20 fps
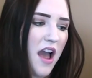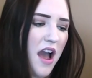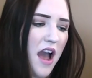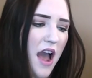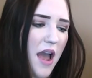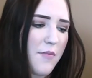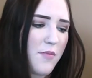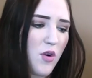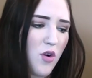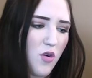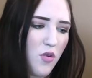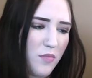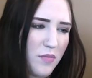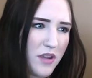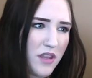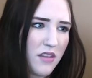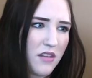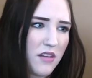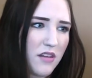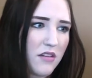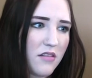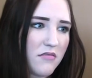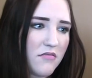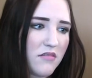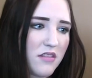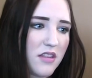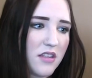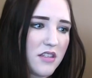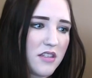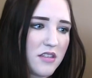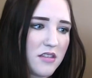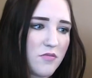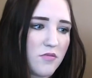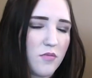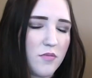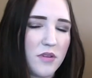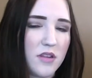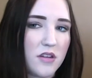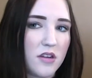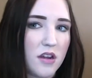I'm hoping that this
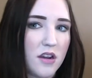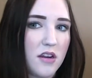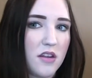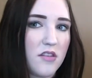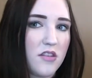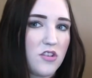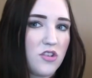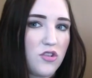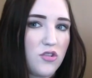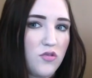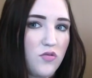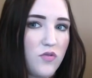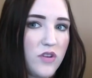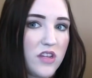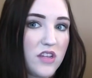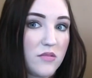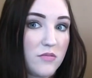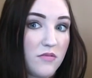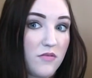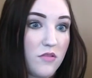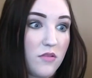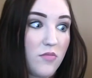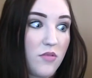will be done in the 2 weeks before